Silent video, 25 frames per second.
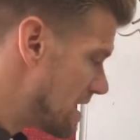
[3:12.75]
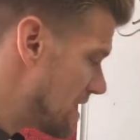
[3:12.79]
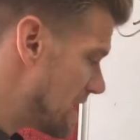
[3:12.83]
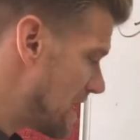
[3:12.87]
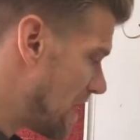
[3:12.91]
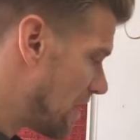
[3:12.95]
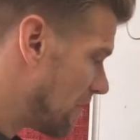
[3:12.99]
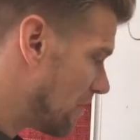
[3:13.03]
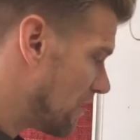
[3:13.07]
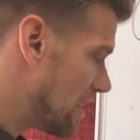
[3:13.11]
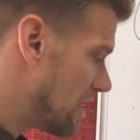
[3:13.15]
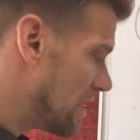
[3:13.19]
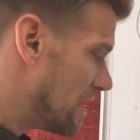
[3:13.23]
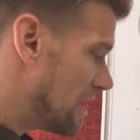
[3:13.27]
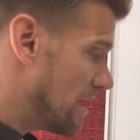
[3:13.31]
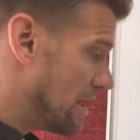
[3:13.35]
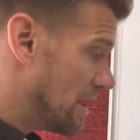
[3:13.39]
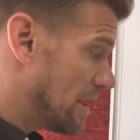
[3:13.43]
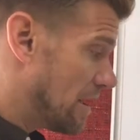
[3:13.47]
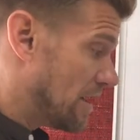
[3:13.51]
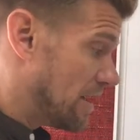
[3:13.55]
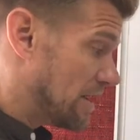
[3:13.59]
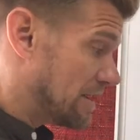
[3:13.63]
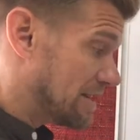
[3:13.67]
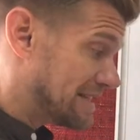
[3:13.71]
Now,
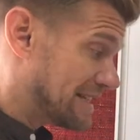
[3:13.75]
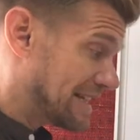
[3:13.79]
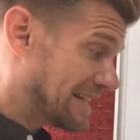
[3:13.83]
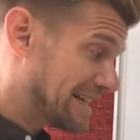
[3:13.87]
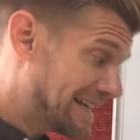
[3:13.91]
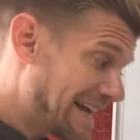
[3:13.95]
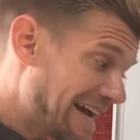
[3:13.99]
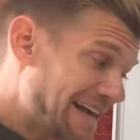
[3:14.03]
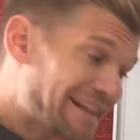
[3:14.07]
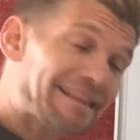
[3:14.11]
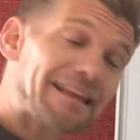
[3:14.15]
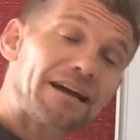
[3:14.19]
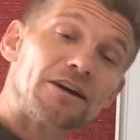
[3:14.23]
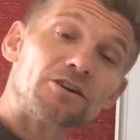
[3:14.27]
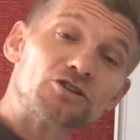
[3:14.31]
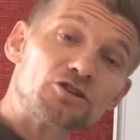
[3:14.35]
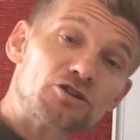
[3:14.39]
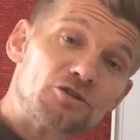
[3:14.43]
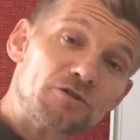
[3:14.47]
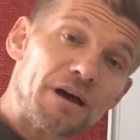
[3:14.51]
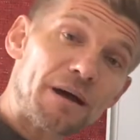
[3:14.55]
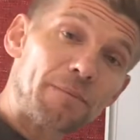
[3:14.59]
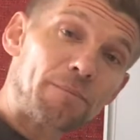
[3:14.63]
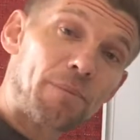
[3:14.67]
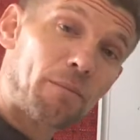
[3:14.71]
to get there
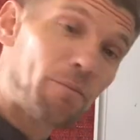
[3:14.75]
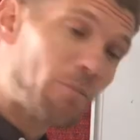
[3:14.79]
to that